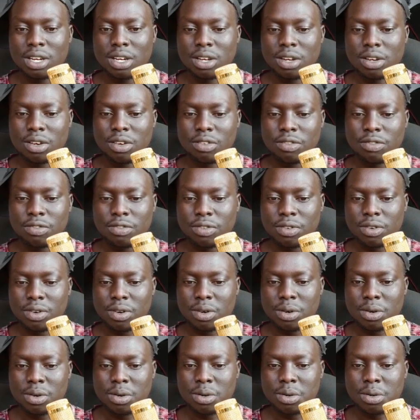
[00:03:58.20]

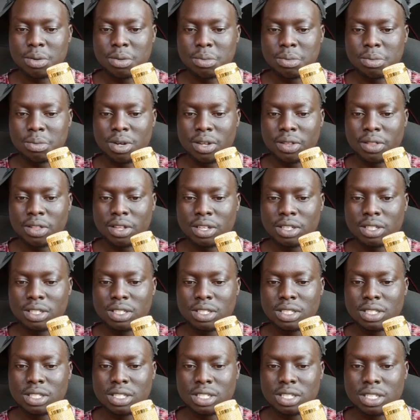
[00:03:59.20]
from, I think
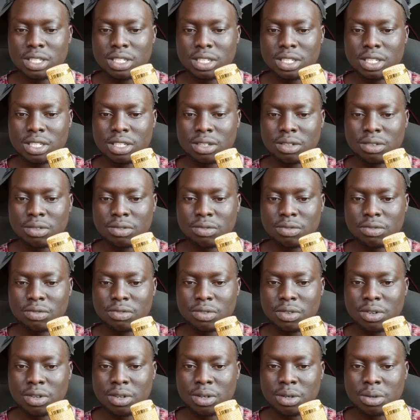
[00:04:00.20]
this tier came
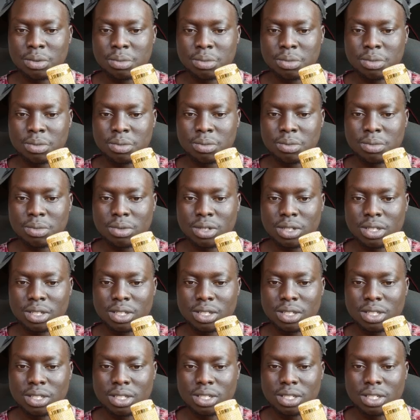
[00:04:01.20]
from,
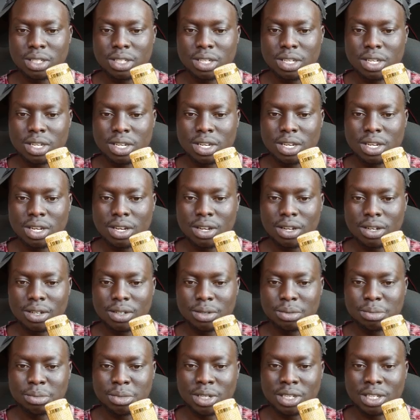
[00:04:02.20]
hold
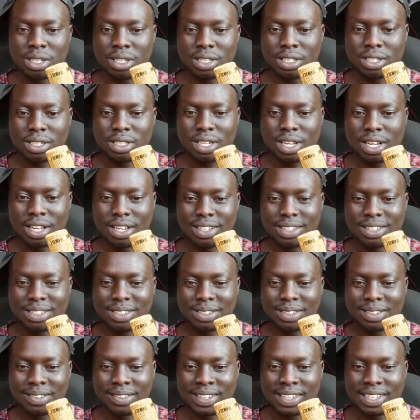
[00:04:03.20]
on, man, it's hard
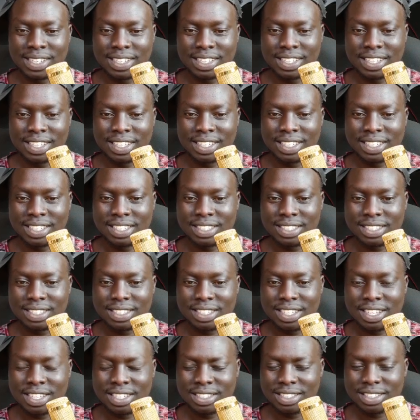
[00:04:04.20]
to really get these
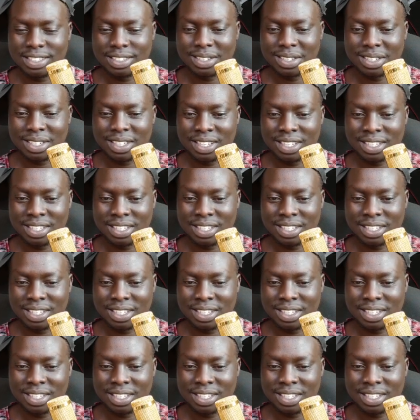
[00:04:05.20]
things together